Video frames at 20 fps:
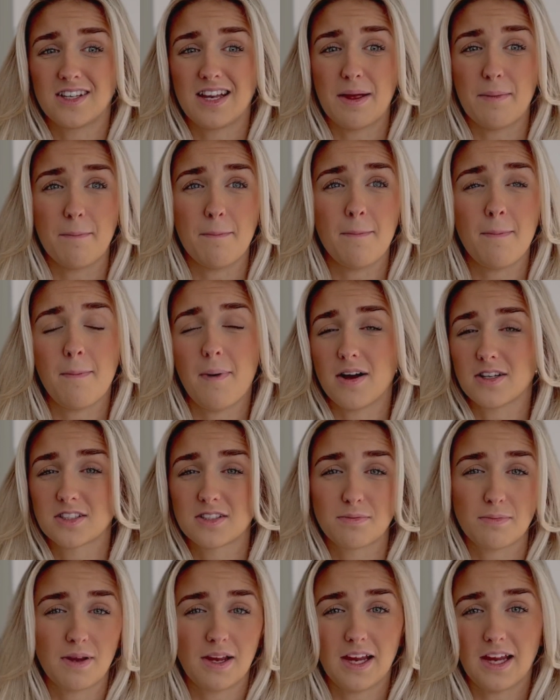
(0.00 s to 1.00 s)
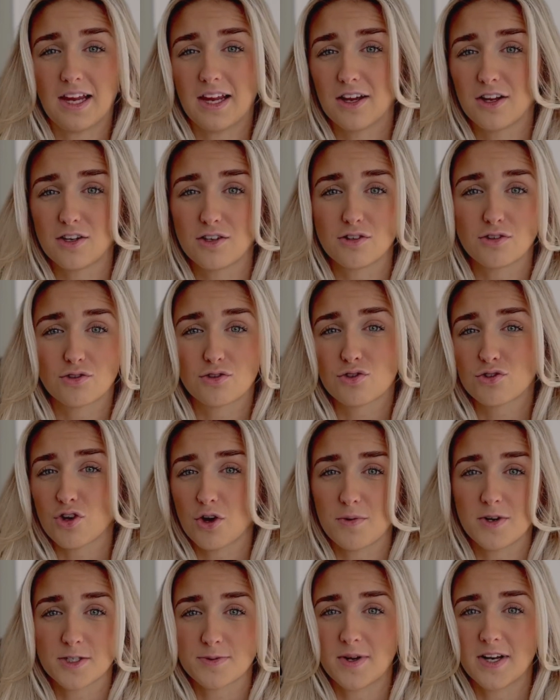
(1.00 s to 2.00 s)
it must be so
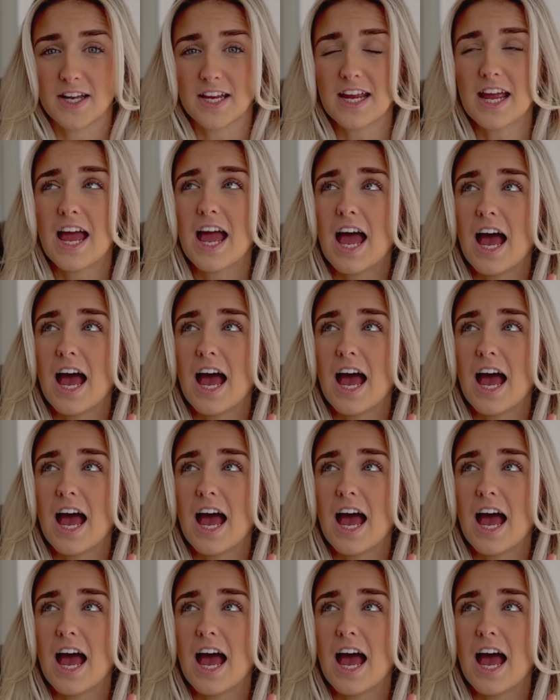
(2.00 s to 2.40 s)
much money.